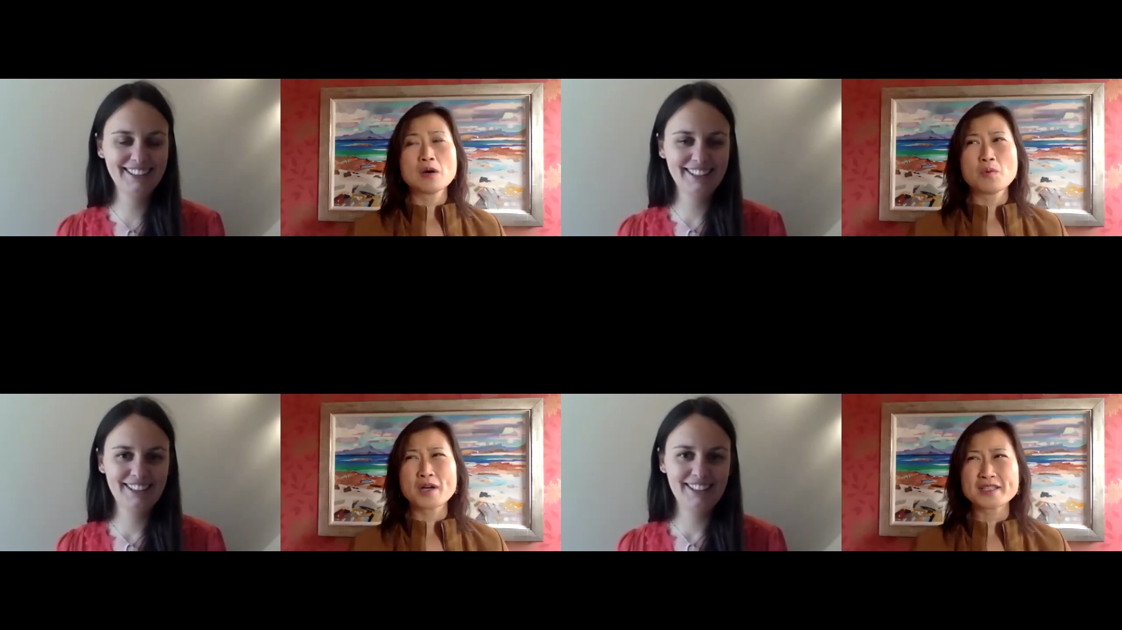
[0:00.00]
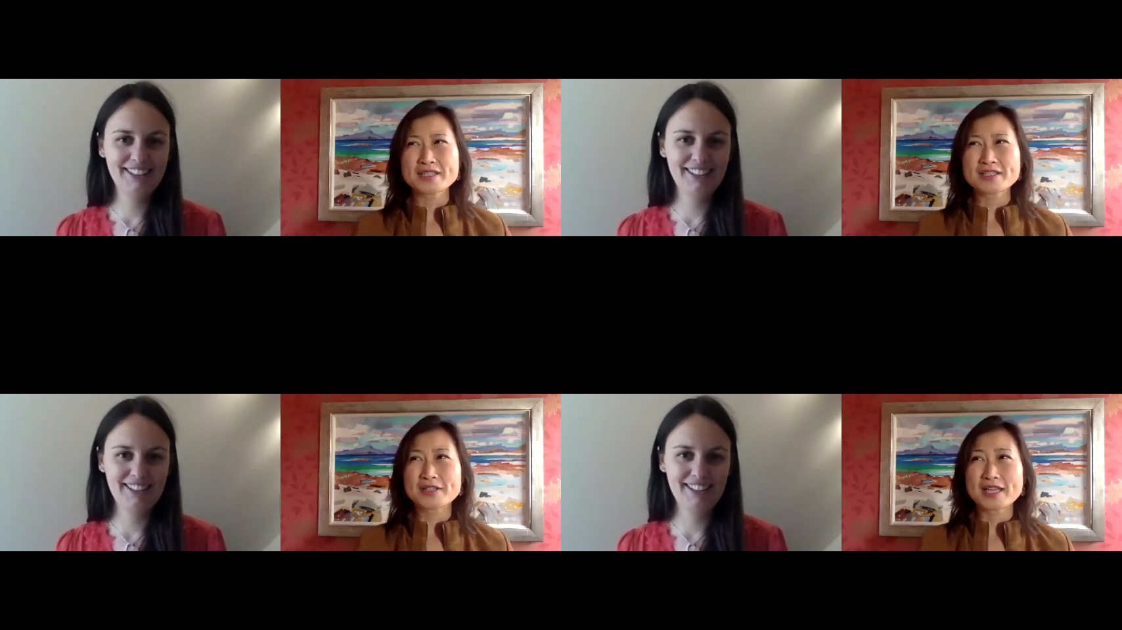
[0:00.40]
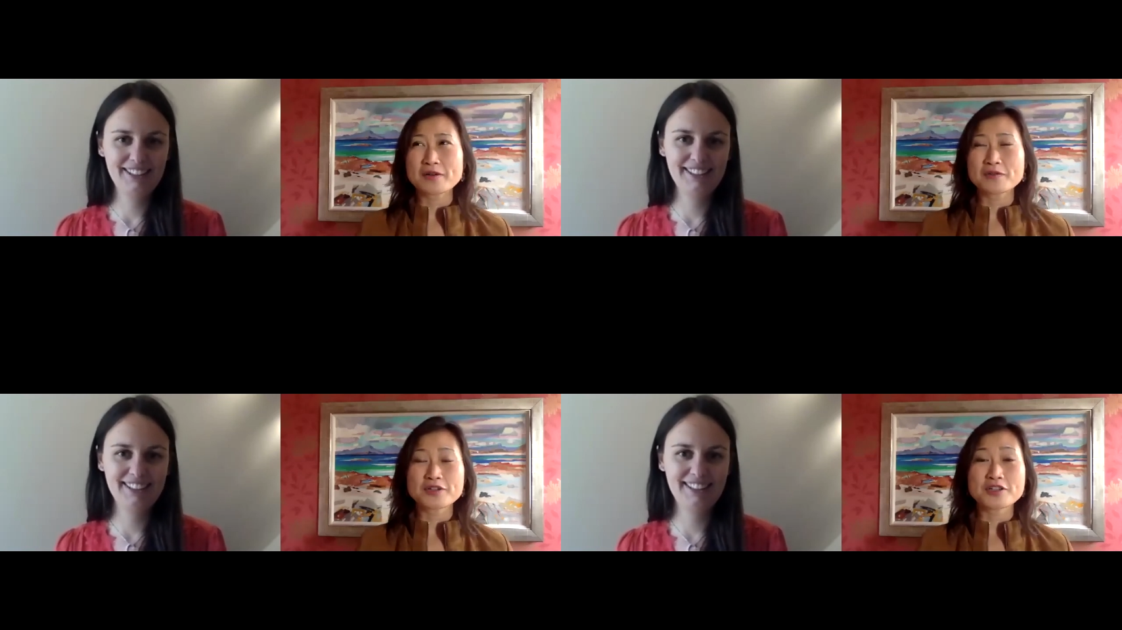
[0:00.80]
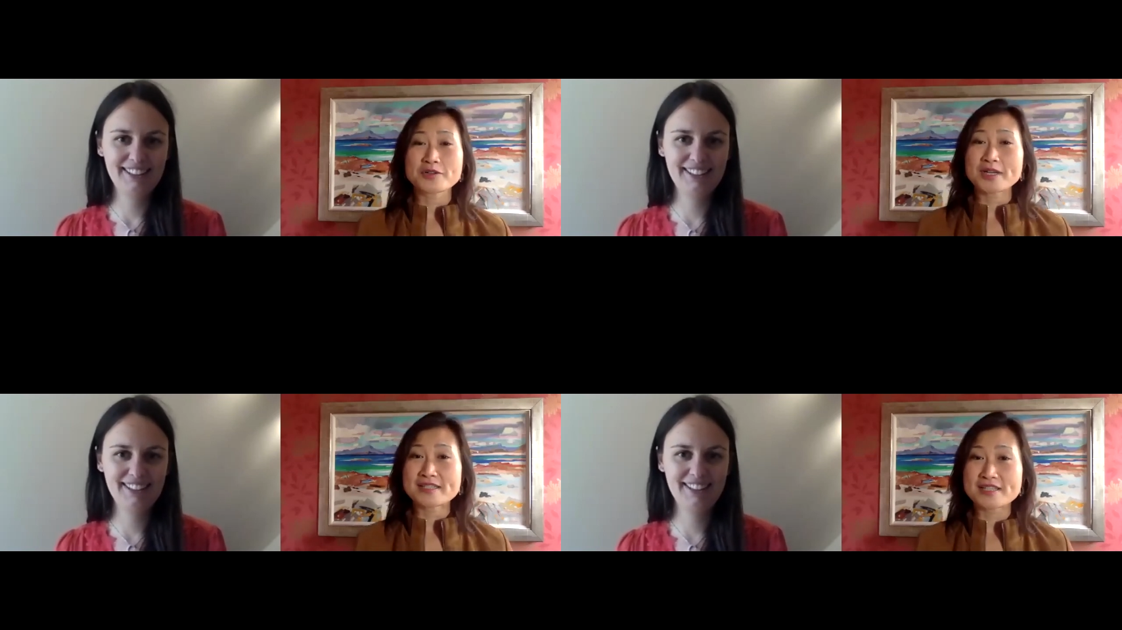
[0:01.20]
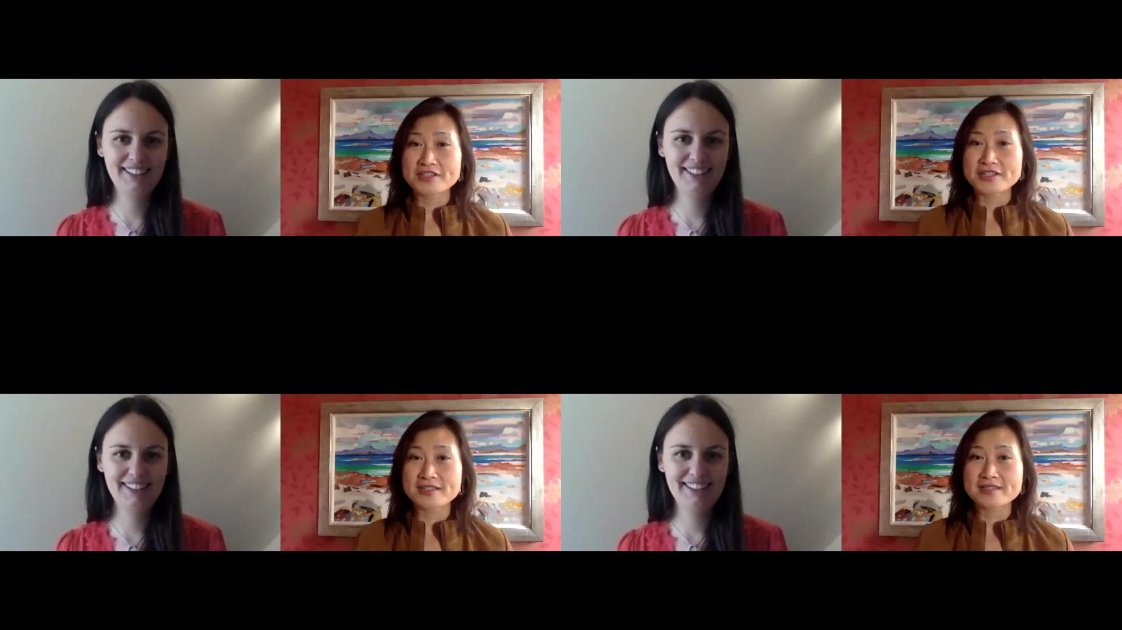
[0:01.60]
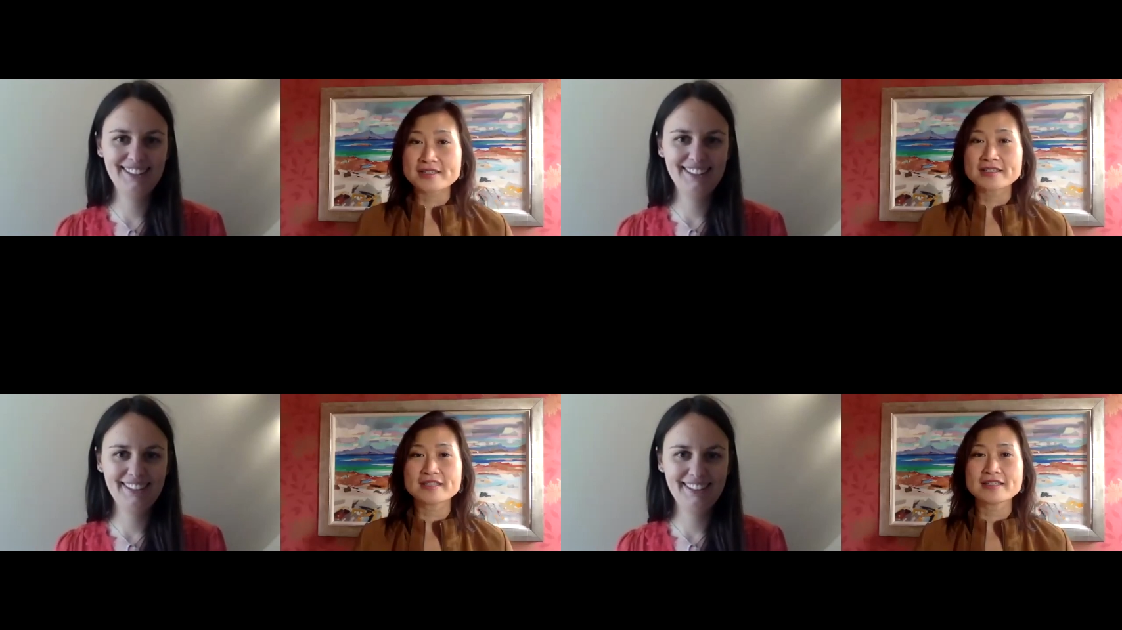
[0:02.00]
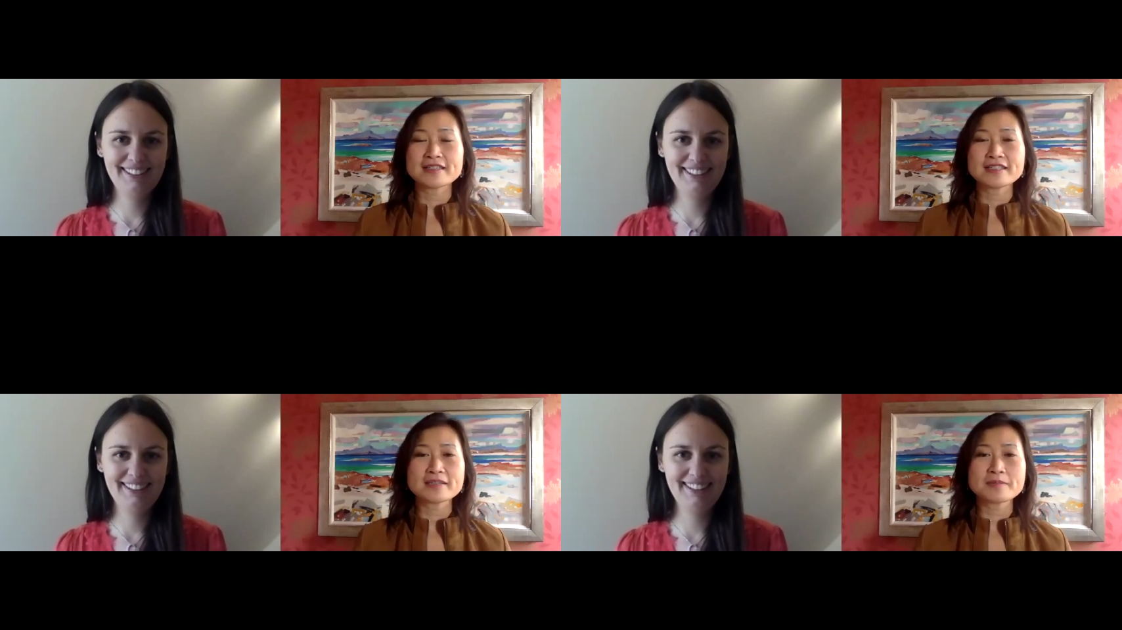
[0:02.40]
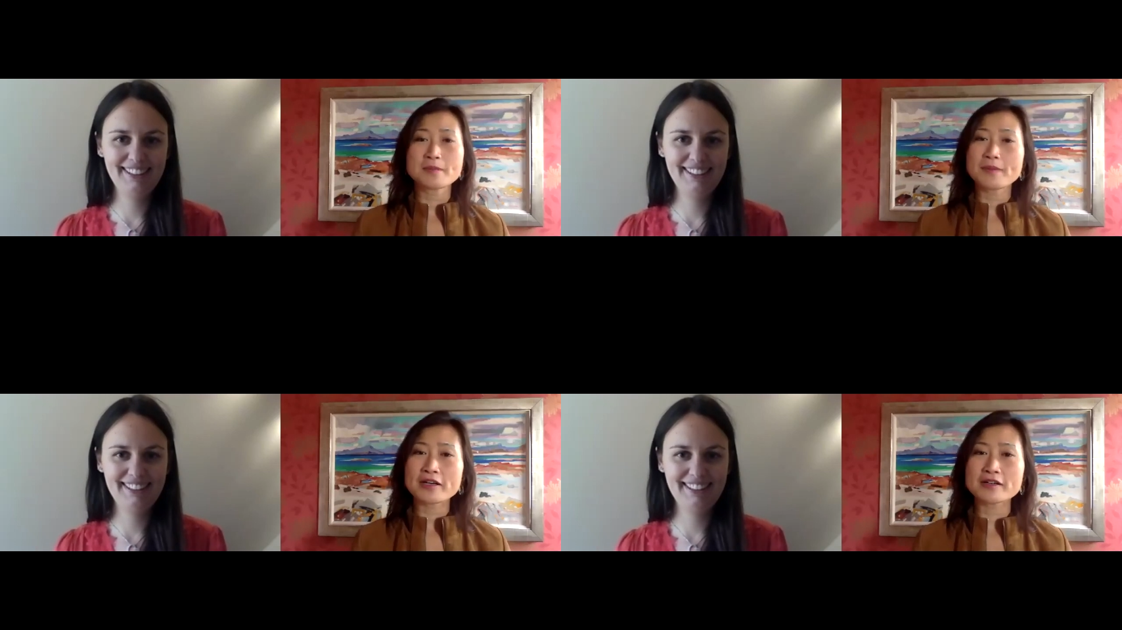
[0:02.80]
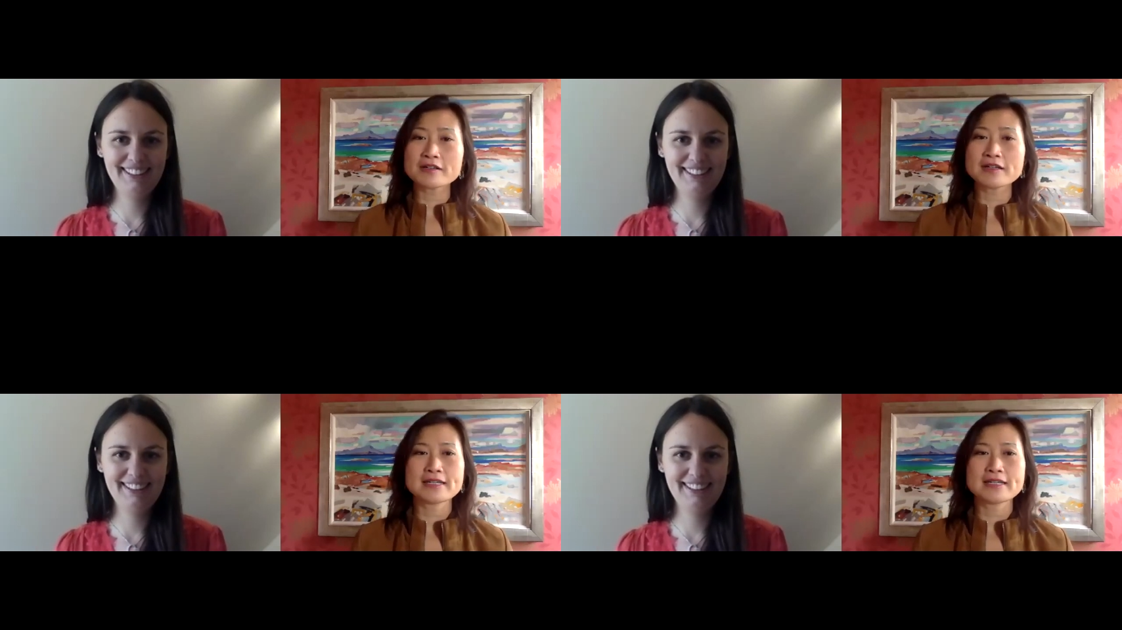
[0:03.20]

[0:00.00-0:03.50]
Speaker 1: wanting to get over your transitions uh, a little bit better,